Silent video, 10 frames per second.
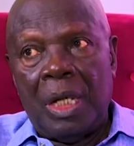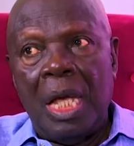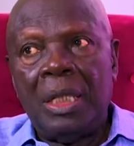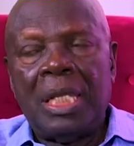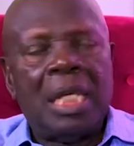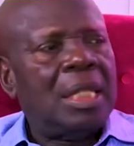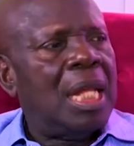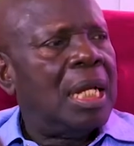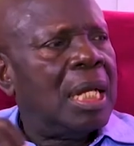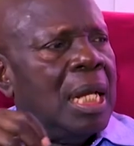And it's just
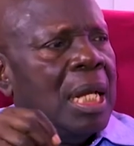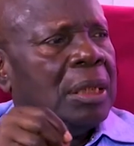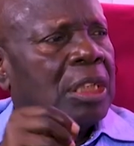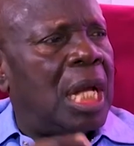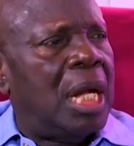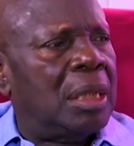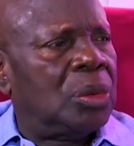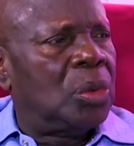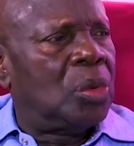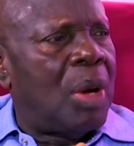like a, a, child
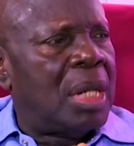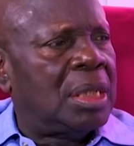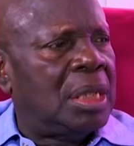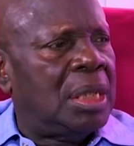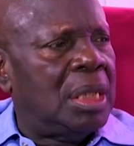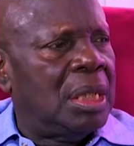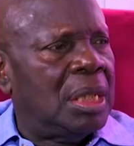with one cedi